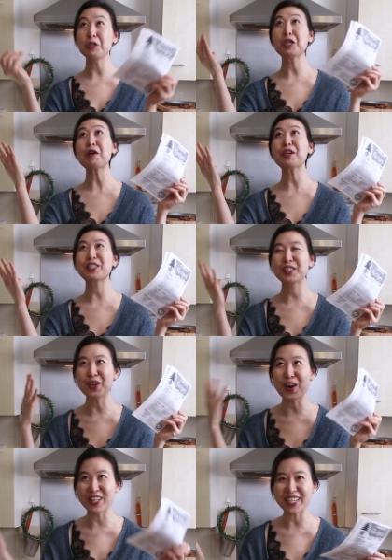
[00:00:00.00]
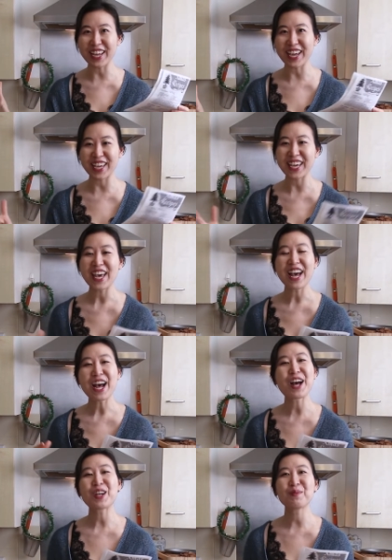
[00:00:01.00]
cherished holiday
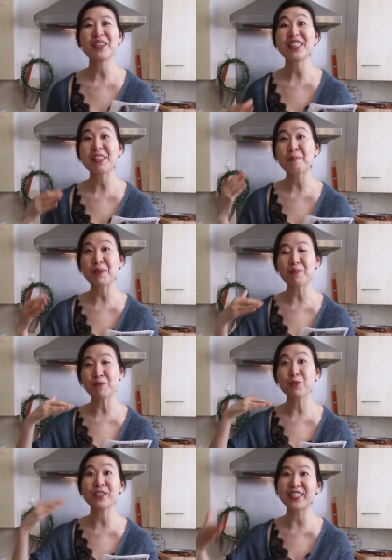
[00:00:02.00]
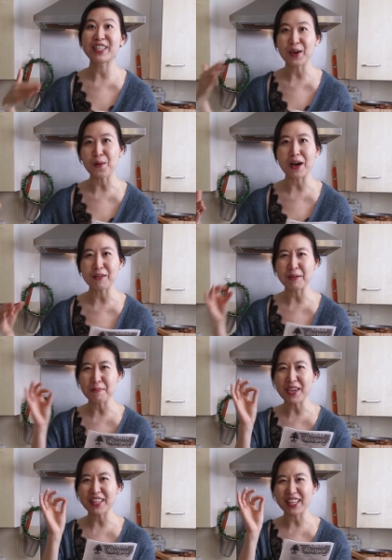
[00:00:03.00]
um, in that people really go out
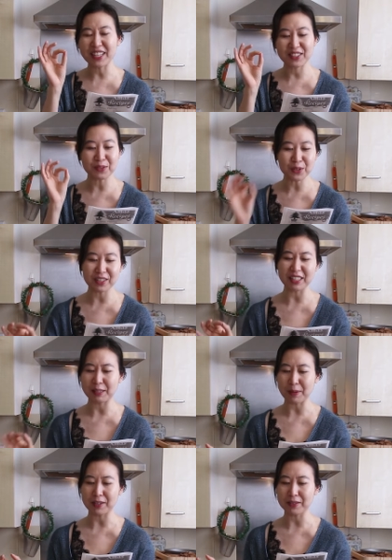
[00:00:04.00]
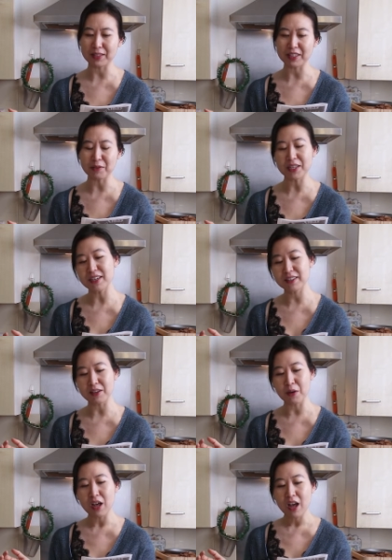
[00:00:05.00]
and make things really special and unique.
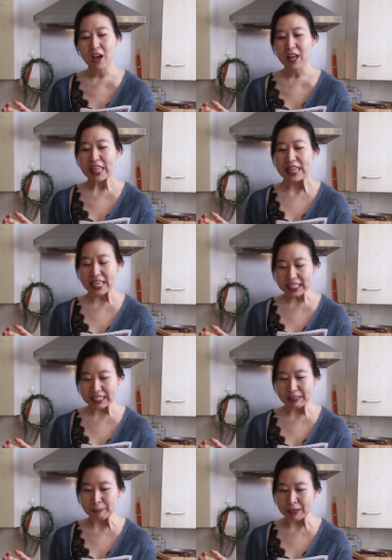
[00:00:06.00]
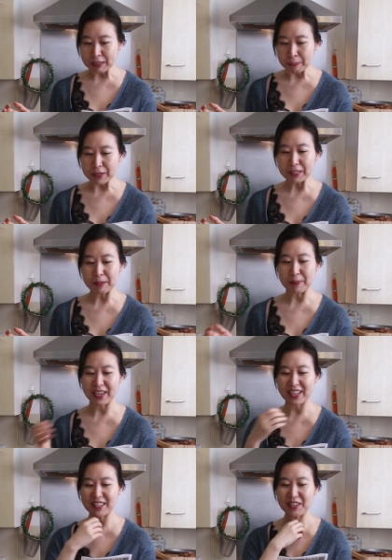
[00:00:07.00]
So this mock
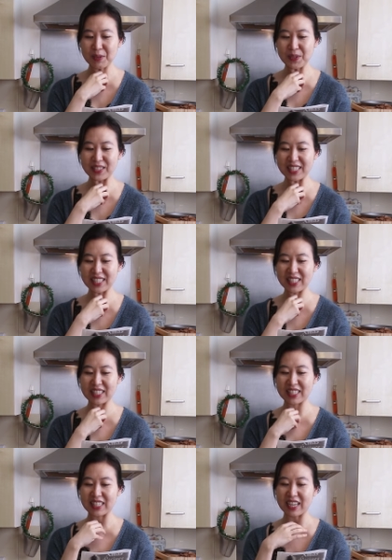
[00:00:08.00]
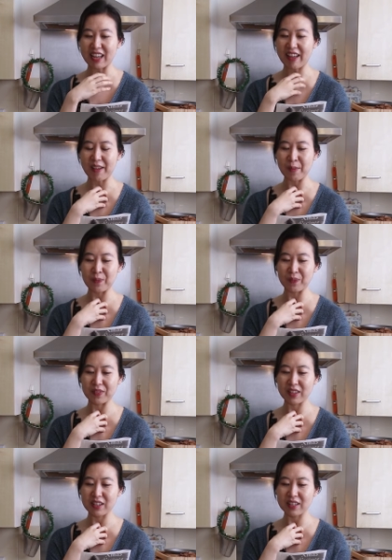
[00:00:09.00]
marzipan uses um,
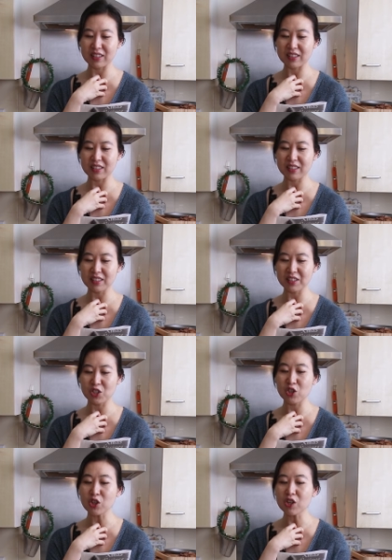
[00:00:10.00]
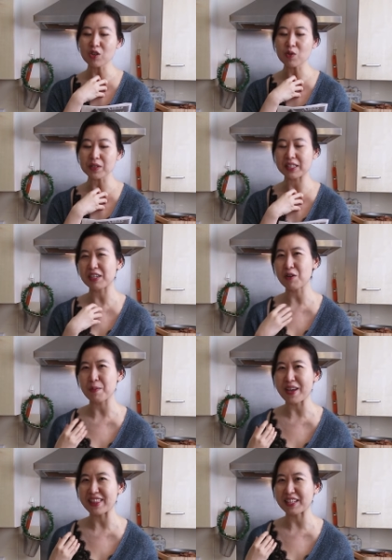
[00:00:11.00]
sugar or
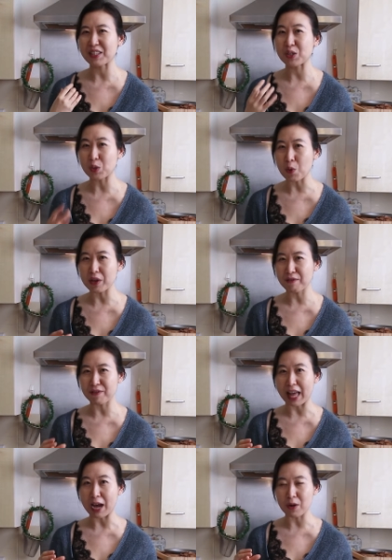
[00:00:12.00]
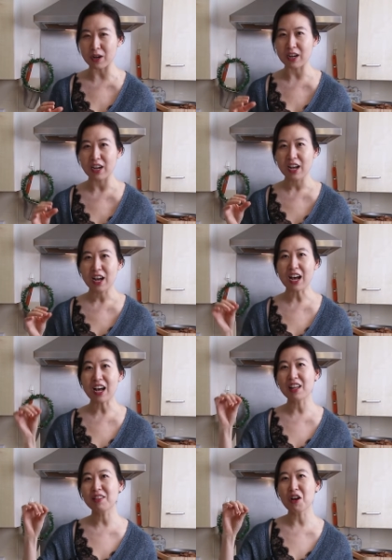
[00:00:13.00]
syrup and then soy flour
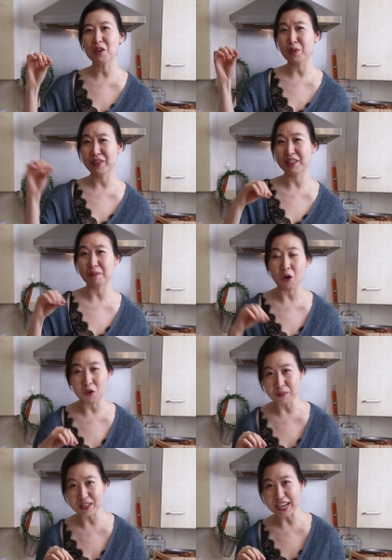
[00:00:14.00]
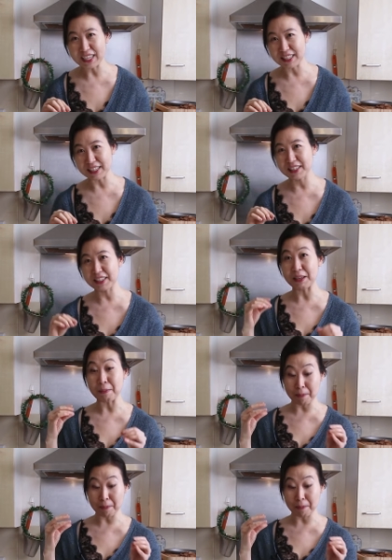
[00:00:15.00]
uh, along with some almond essence to